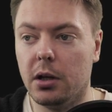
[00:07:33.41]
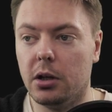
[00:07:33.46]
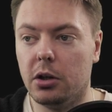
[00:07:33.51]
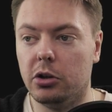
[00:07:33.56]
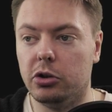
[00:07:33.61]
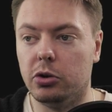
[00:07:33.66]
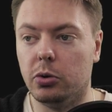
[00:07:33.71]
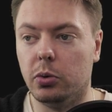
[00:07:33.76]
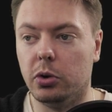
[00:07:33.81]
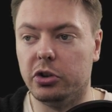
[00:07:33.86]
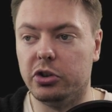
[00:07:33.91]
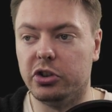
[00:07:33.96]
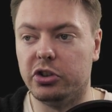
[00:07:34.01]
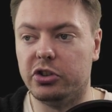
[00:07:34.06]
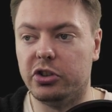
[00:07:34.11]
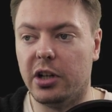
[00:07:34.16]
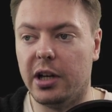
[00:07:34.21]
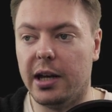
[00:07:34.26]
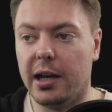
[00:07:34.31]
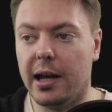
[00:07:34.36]
So we'll just
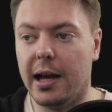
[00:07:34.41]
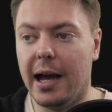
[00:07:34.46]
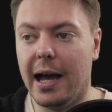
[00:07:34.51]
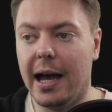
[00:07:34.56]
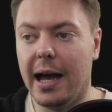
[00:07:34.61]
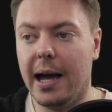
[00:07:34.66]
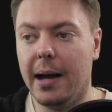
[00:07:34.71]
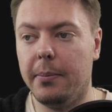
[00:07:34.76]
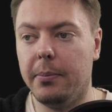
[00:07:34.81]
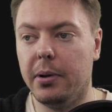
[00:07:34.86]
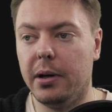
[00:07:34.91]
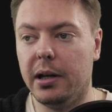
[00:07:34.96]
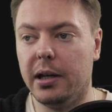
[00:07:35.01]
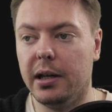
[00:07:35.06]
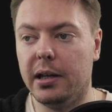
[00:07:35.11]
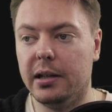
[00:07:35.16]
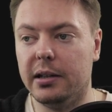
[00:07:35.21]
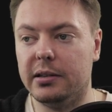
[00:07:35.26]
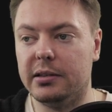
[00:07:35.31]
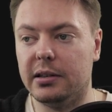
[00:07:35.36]
say app
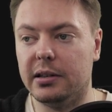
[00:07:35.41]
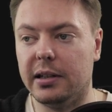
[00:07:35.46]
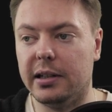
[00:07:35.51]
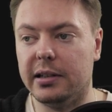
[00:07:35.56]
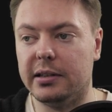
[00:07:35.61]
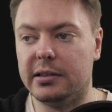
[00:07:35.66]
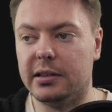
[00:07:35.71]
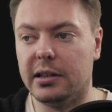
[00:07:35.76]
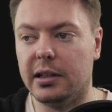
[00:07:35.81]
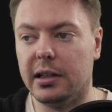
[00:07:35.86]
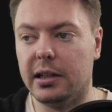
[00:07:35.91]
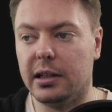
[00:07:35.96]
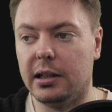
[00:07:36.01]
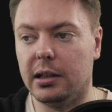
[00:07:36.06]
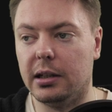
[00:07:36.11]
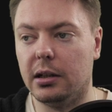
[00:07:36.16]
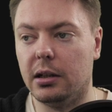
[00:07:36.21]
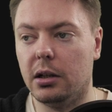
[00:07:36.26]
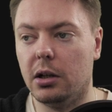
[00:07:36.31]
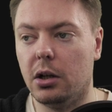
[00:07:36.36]
is listening
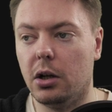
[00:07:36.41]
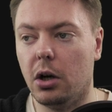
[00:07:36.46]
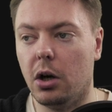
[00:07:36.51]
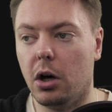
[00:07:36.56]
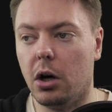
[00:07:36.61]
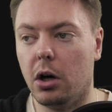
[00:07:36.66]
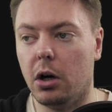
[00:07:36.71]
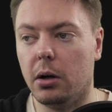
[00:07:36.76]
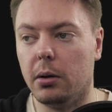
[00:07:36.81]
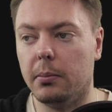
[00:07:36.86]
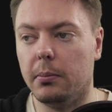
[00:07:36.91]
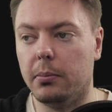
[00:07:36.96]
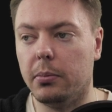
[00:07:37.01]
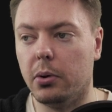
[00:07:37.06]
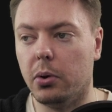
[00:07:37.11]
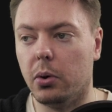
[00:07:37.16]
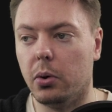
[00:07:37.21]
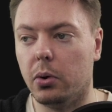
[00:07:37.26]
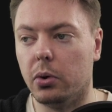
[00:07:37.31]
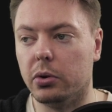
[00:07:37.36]
on
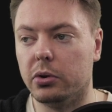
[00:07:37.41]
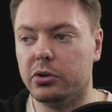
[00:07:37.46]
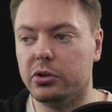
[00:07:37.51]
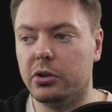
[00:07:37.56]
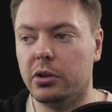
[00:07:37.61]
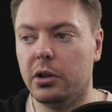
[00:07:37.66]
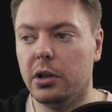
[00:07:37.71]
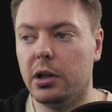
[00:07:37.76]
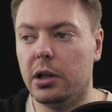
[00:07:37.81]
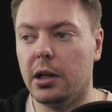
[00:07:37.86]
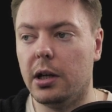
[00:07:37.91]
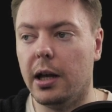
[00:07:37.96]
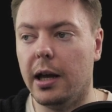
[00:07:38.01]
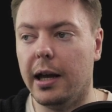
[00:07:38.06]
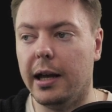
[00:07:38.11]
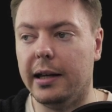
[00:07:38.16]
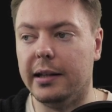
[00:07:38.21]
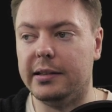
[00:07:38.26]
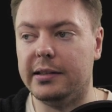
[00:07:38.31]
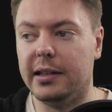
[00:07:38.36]
port
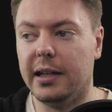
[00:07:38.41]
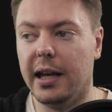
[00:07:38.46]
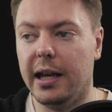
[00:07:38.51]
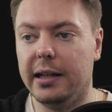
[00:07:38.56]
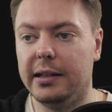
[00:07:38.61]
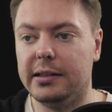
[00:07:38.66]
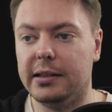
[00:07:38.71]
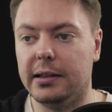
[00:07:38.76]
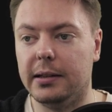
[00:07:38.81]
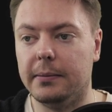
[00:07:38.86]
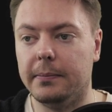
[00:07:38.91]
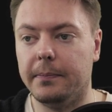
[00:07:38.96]
8080.